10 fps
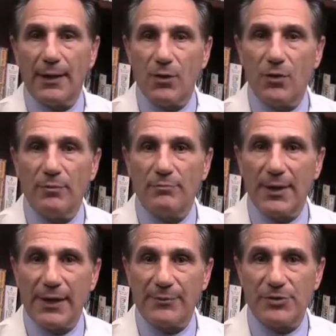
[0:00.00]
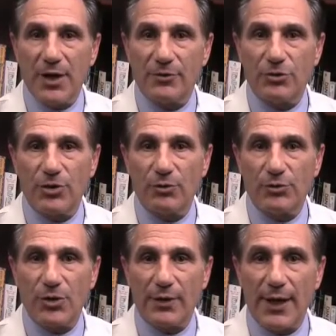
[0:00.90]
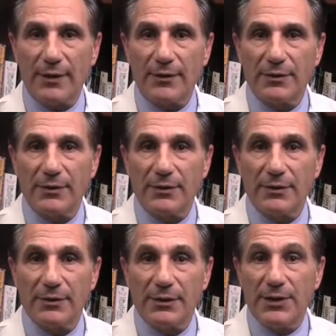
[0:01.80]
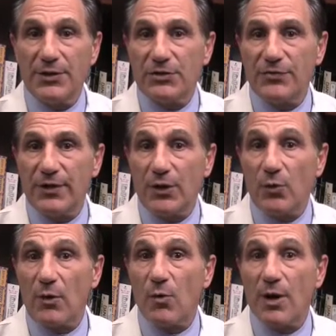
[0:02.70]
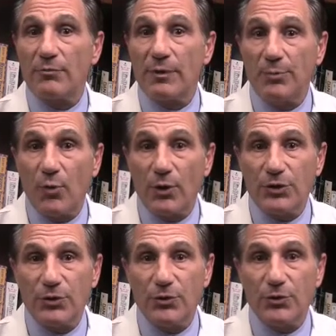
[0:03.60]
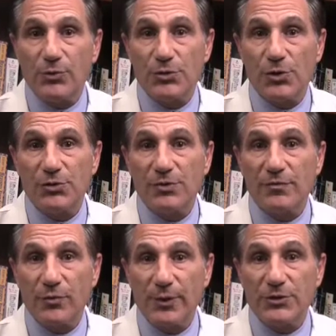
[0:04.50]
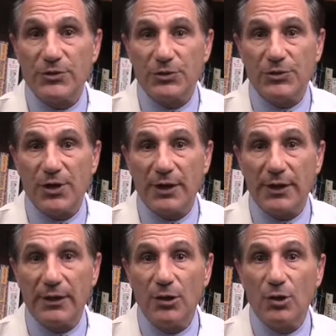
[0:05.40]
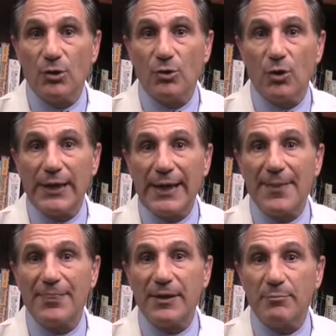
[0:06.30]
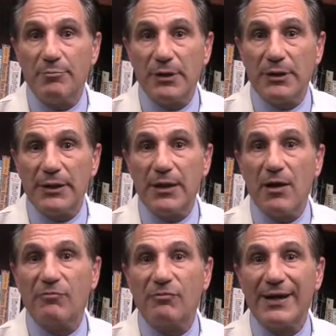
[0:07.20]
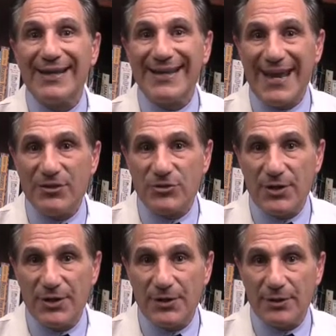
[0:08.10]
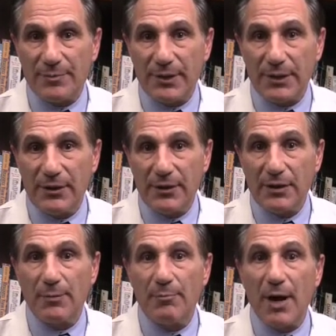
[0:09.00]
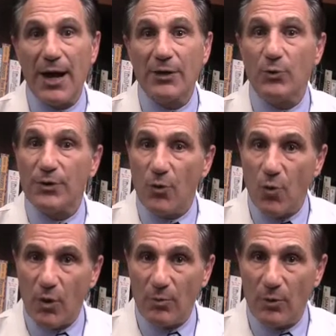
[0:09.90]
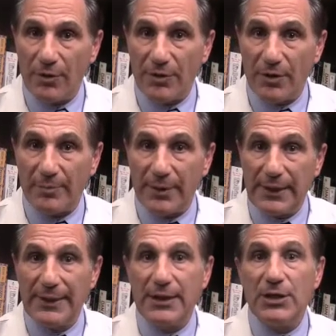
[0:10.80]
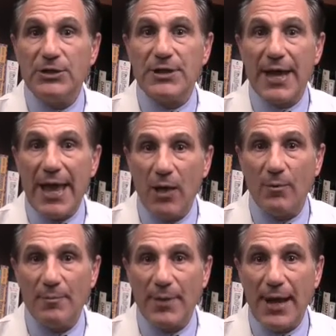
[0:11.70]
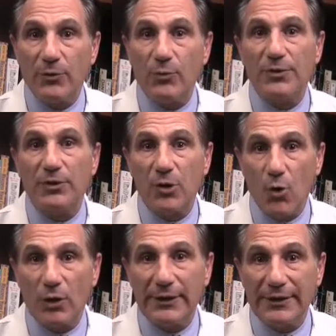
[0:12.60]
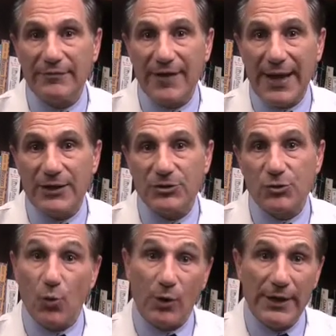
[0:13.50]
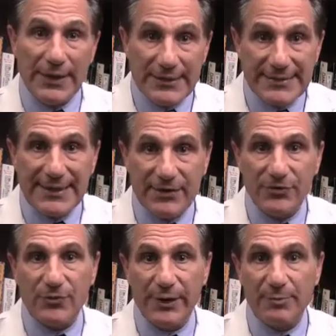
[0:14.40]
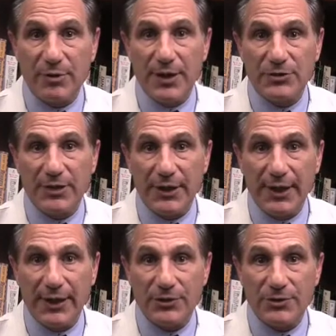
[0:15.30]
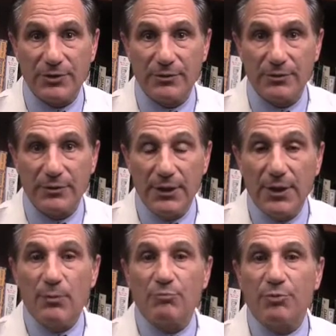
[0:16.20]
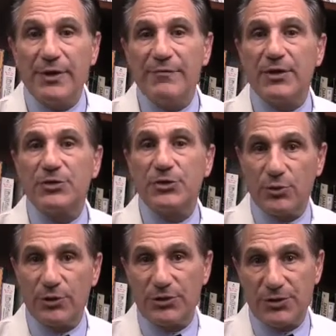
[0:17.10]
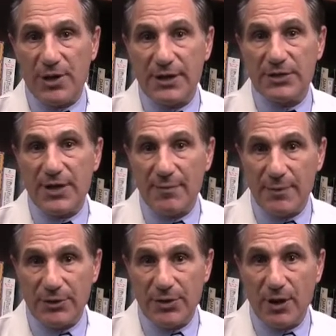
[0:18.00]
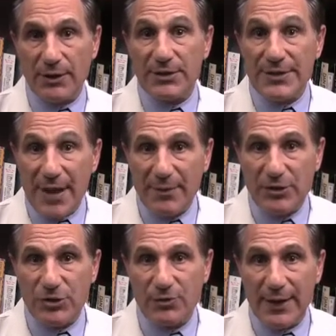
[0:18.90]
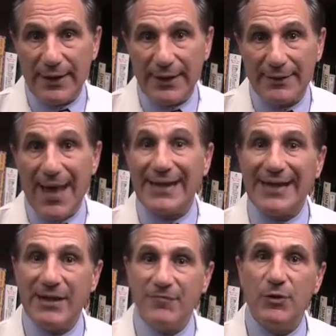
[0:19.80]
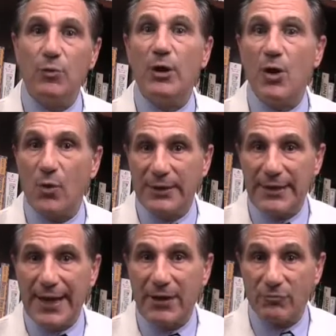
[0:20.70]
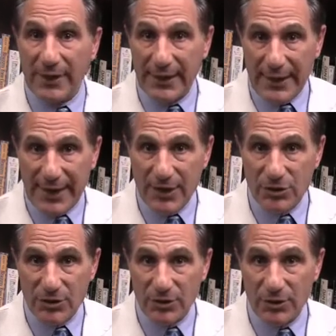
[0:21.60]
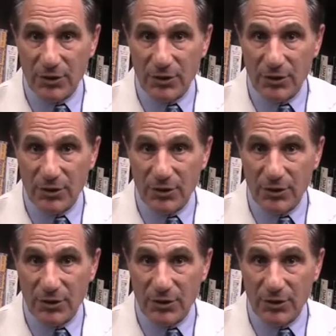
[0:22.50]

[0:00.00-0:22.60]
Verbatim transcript: Hello, my name is Dr. Gerald Chodak. In this video, I want to report to you the results of a recent study looking at the ability of radiation therapy combined with hormone therapy to help men with locally advanced or T3 prostate cancer. Previous good studies have been done demonstrating that if you were going to get radiation,